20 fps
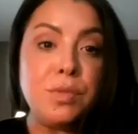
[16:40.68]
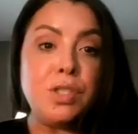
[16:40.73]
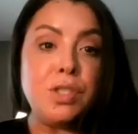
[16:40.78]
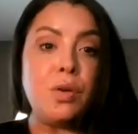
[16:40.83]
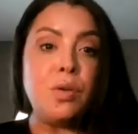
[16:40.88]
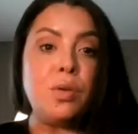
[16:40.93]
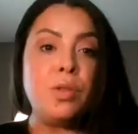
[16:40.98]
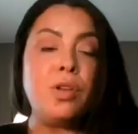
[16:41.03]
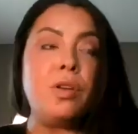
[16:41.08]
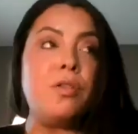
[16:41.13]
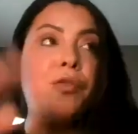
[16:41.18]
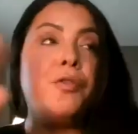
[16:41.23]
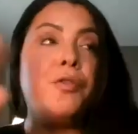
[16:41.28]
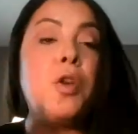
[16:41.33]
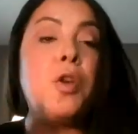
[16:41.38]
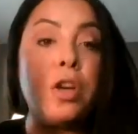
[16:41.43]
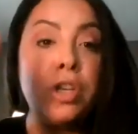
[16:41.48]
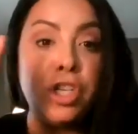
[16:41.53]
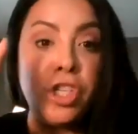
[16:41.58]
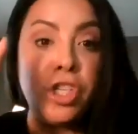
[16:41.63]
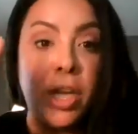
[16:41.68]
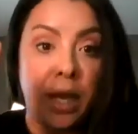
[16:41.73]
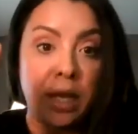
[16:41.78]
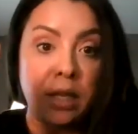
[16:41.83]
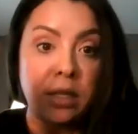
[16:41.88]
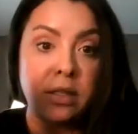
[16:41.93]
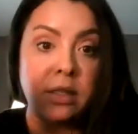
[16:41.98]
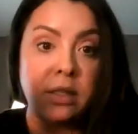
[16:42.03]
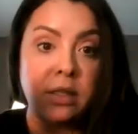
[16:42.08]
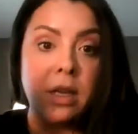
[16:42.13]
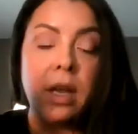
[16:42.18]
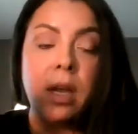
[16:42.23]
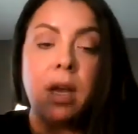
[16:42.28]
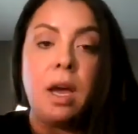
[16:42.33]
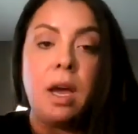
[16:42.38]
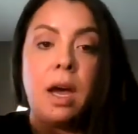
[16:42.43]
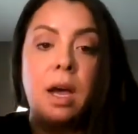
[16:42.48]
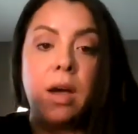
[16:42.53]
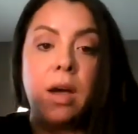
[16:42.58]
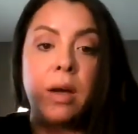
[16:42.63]
So there are 4 shades.
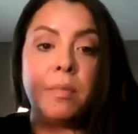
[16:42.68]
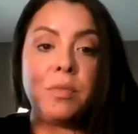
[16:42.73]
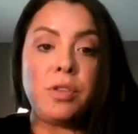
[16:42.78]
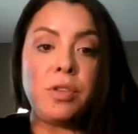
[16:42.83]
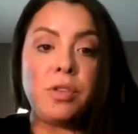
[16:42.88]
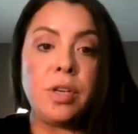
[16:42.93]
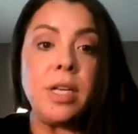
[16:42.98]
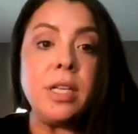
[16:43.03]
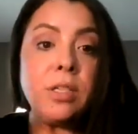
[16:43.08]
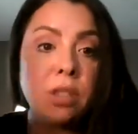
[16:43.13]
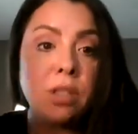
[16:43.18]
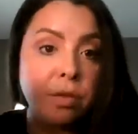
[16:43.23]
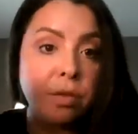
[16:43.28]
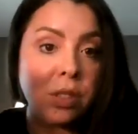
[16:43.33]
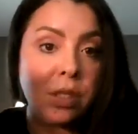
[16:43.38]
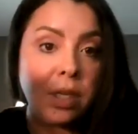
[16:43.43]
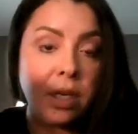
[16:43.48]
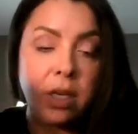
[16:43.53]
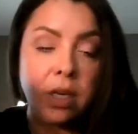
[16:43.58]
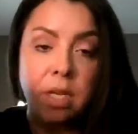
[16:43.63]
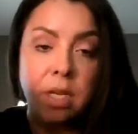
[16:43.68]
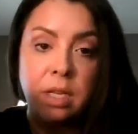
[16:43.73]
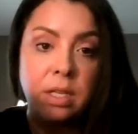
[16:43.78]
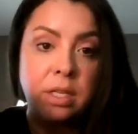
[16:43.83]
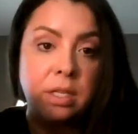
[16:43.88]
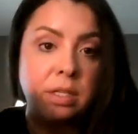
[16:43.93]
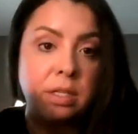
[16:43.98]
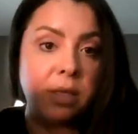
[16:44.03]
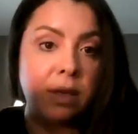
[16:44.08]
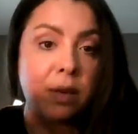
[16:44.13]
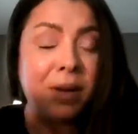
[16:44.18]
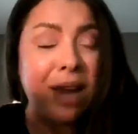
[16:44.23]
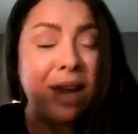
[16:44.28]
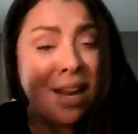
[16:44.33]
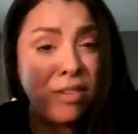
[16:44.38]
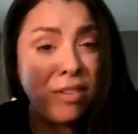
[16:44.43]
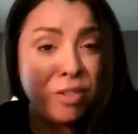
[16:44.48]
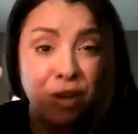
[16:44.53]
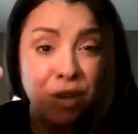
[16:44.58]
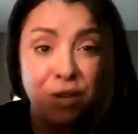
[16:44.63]
Translucent is
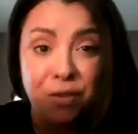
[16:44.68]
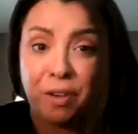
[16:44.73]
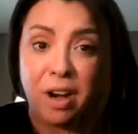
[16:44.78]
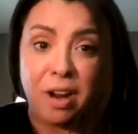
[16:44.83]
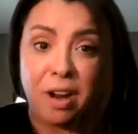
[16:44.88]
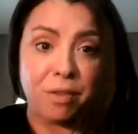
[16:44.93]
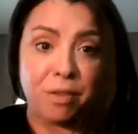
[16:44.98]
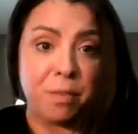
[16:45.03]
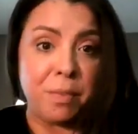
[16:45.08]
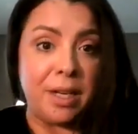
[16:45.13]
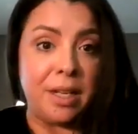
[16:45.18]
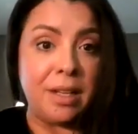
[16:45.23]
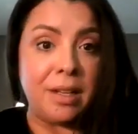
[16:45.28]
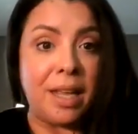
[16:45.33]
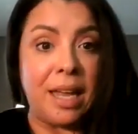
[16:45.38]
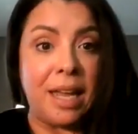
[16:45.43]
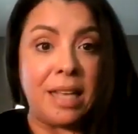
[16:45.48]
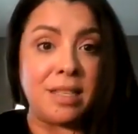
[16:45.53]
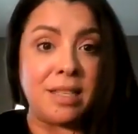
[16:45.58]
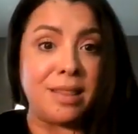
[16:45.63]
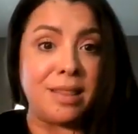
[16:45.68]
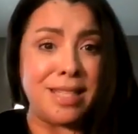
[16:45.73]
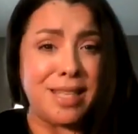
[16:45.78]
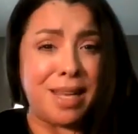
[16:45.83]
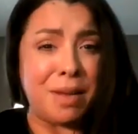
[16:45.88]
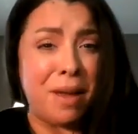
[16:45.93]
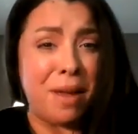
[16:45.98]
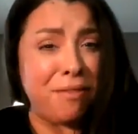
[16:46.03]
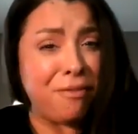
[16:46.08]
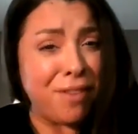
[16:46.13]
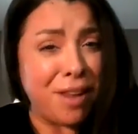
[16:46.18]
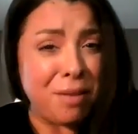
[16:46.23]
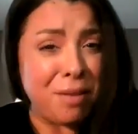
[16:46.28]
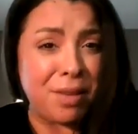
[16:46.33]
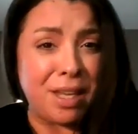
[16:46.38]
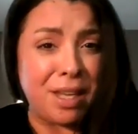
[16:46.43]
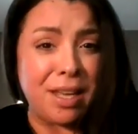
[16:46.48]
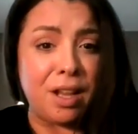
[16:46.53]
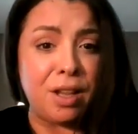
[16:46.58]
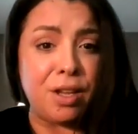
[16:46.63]
kind of good for everybody. Like I said, that's like my
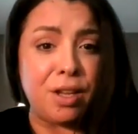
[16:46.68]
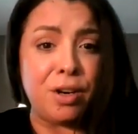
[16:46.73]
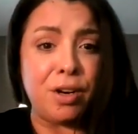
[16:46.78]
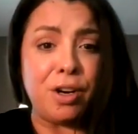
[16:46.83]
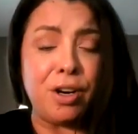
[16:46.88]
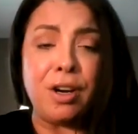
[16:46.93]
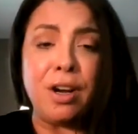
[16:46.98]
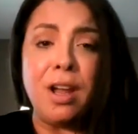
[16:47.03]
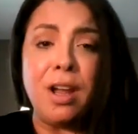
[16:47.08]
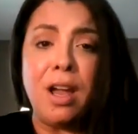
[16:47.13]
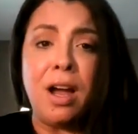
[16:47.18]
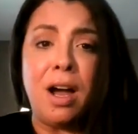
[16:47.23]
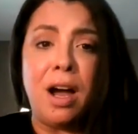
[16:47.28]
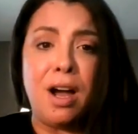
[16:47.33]
family color.